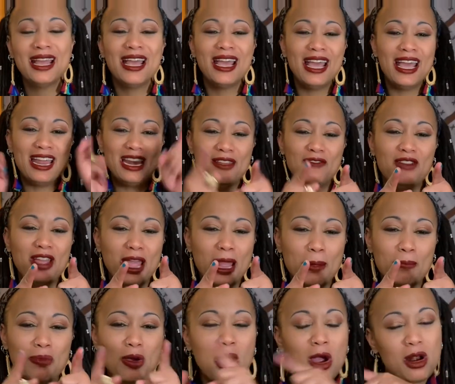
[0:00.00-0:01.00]
And if you ain't
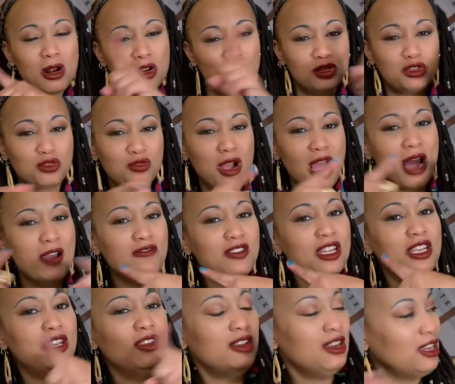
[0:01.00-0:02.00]
part of the tribe, then
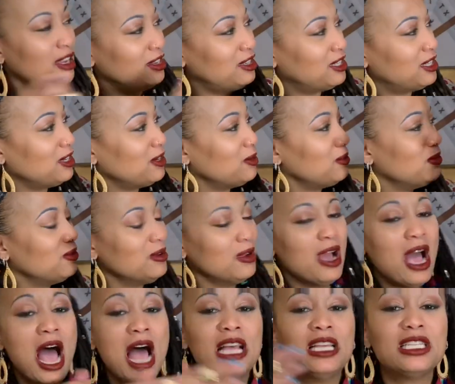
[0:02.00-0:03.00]
you need
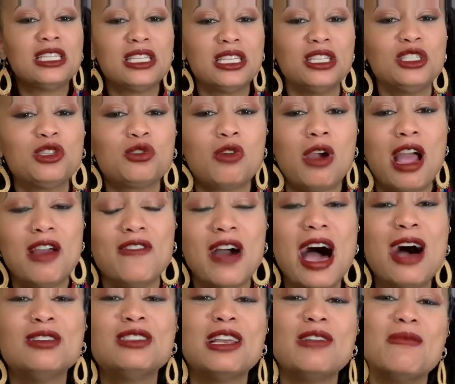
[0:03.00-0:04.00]
to subscribe.
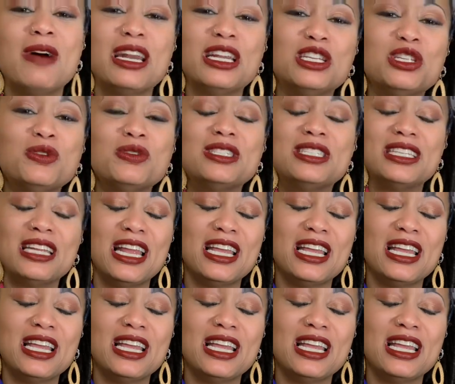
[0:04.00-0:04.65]
How's everybody doing today?